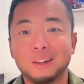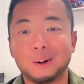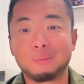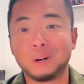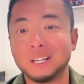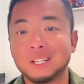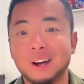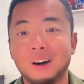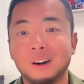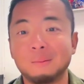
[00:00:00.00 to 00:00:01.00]
They're printed
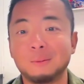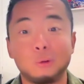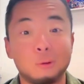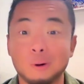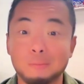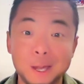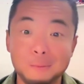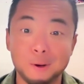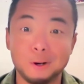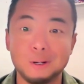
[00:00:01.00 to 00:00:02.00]
on normal
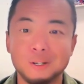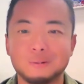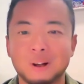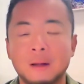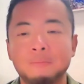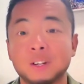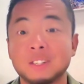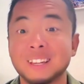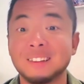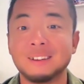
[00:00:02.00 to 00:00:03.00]
papers, right?
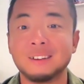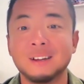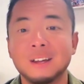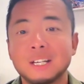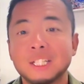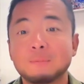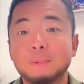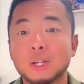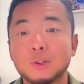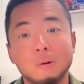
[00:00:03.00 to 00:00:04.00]
There's nothing
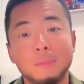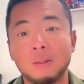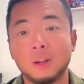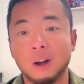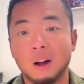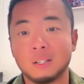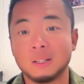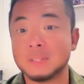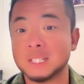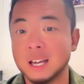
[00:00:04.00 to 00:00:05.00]
special about the cards
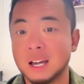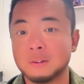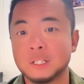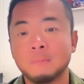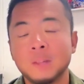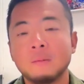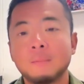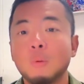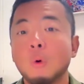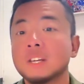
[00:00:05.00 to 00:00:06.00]
themselves.
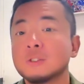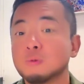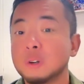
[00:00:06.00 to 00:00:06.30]
But what is